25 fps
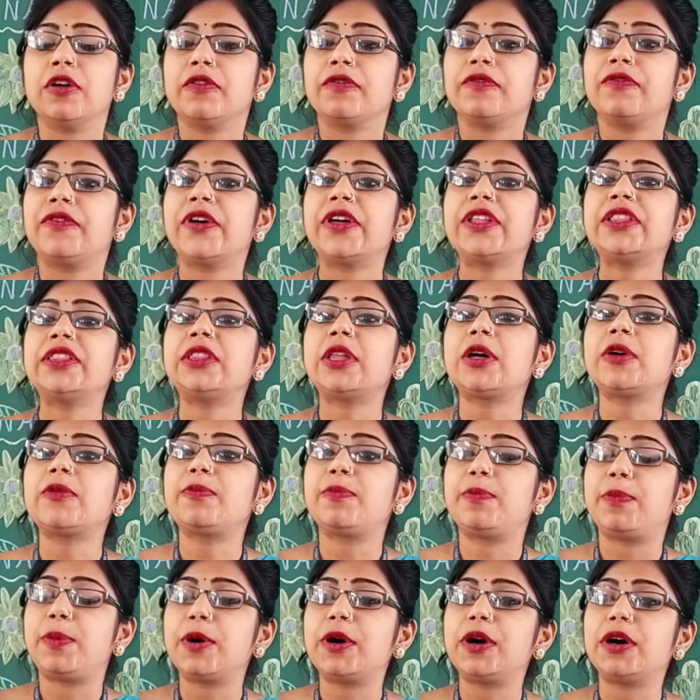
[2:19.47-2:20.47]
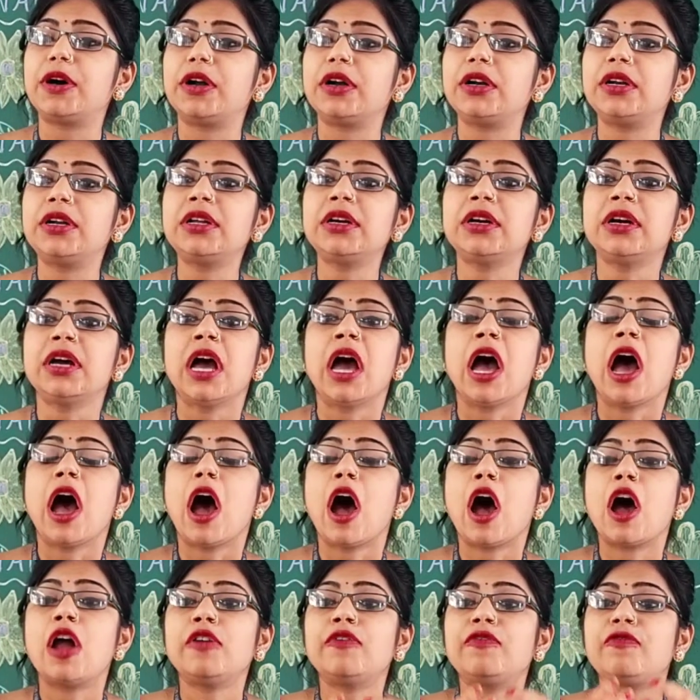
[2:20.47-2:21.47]
when the bird
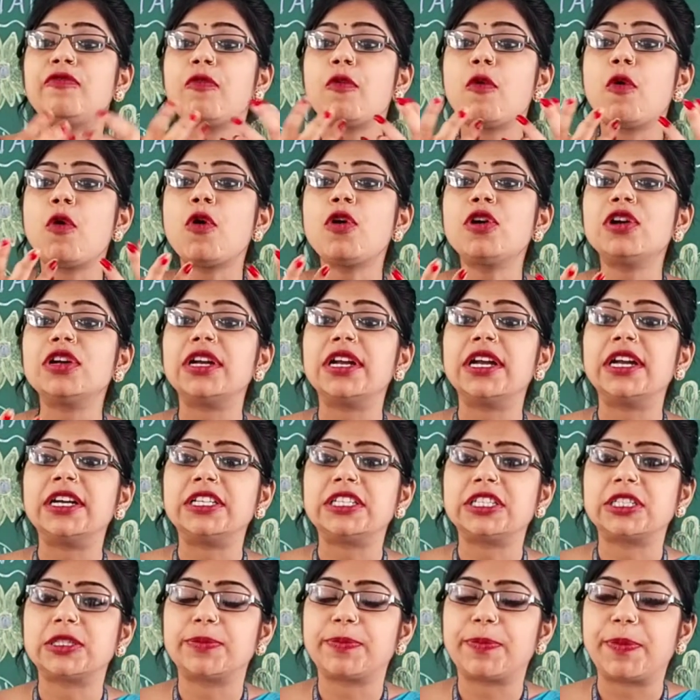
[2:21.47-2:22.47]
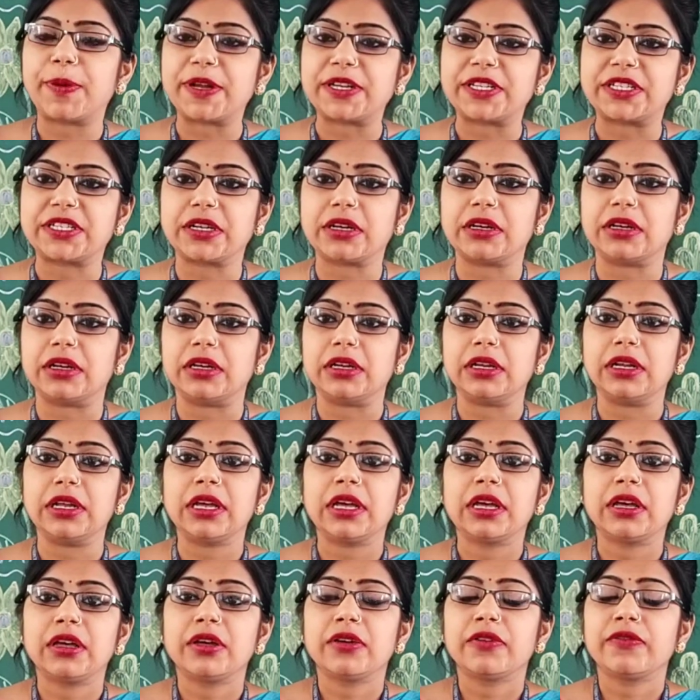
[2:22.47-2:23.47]
unfolds its petal,
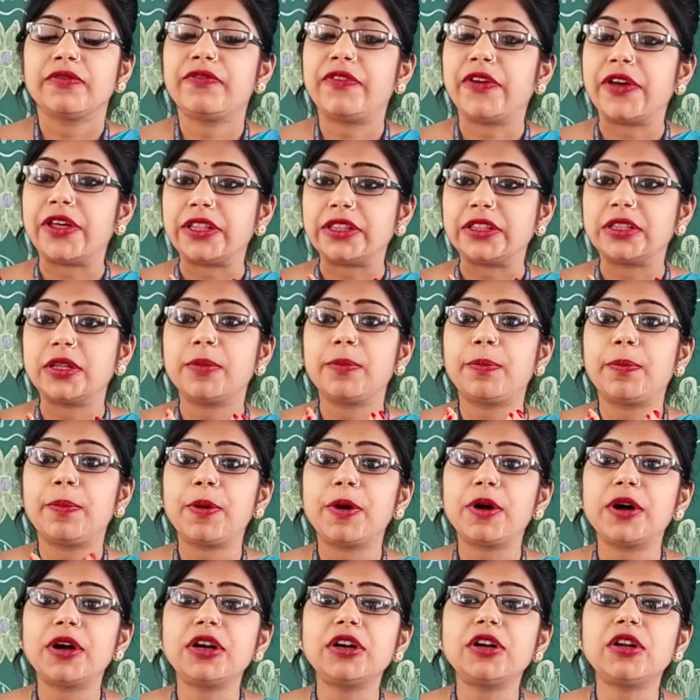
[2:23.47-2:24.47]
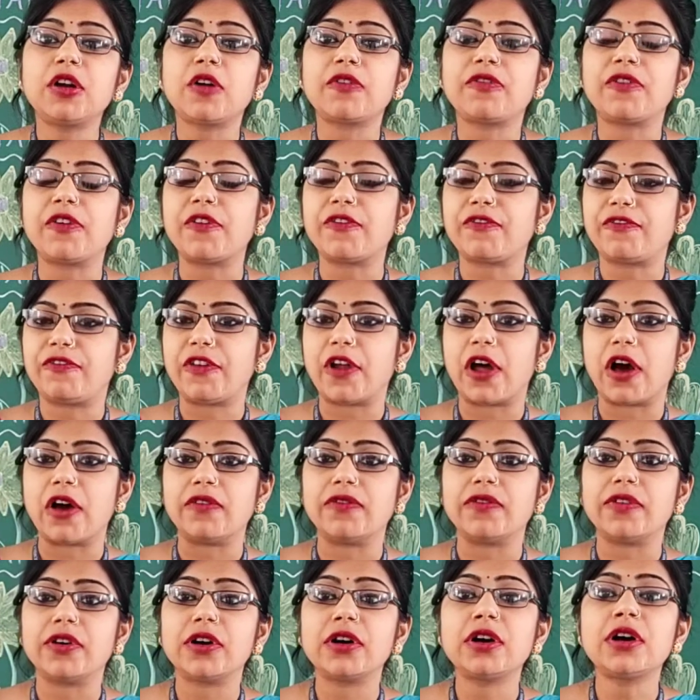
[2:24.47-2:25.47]
when the bird of a
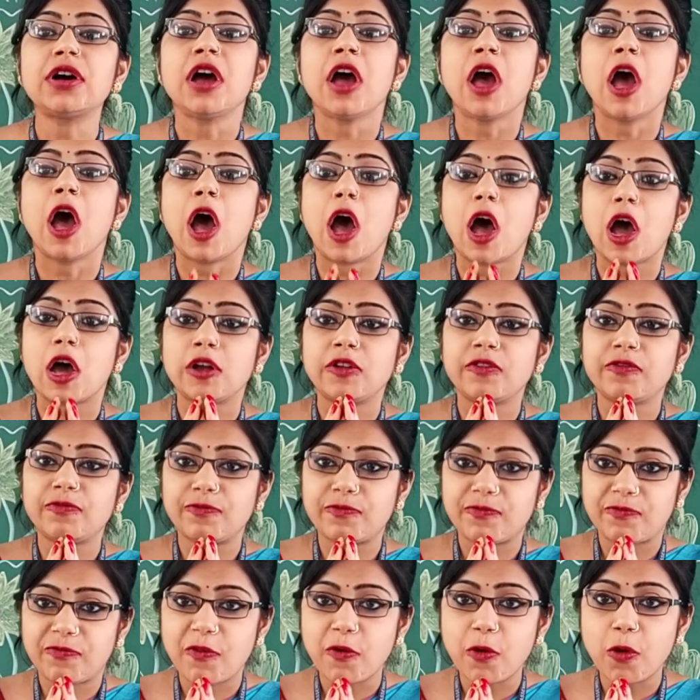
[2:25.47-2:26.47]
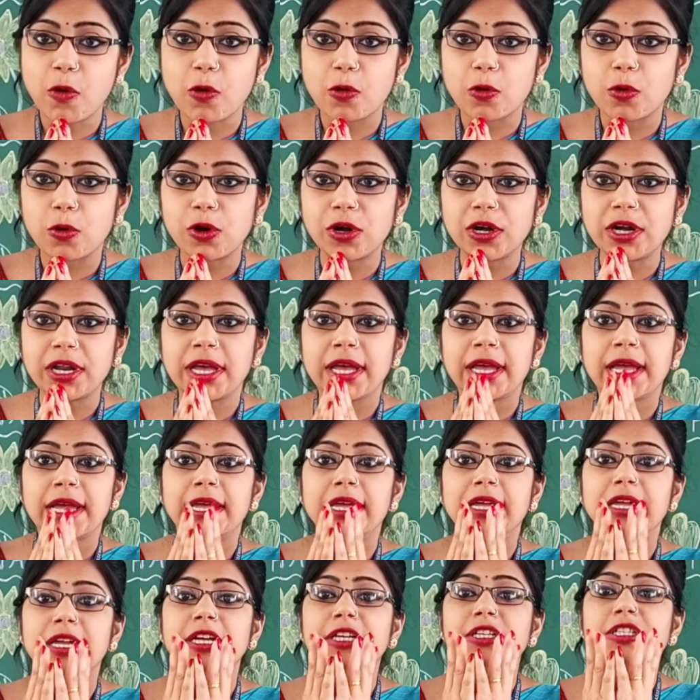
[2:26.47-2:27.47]
flower unfolds
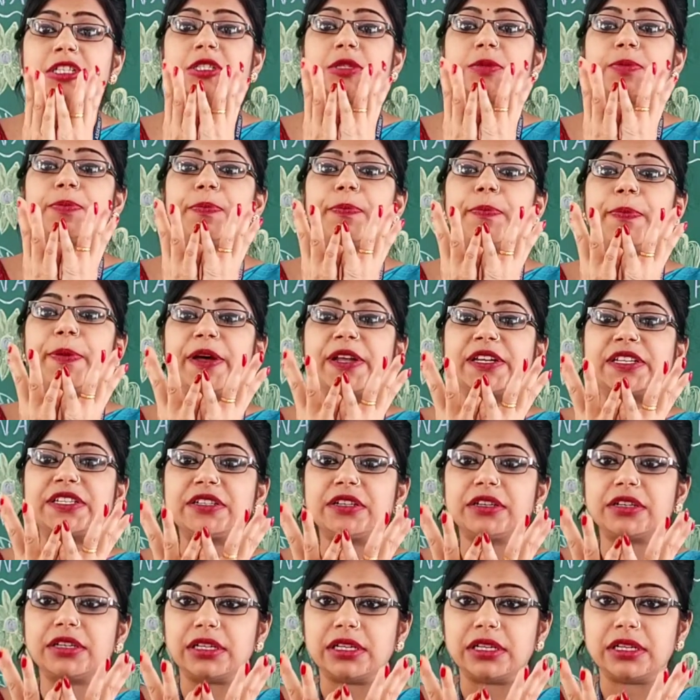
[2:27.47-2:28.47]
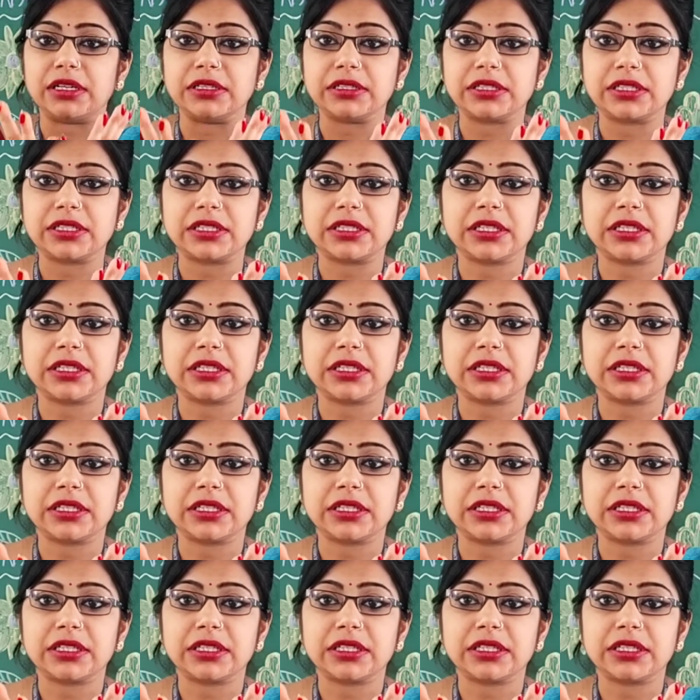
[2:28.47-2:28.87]
its petals,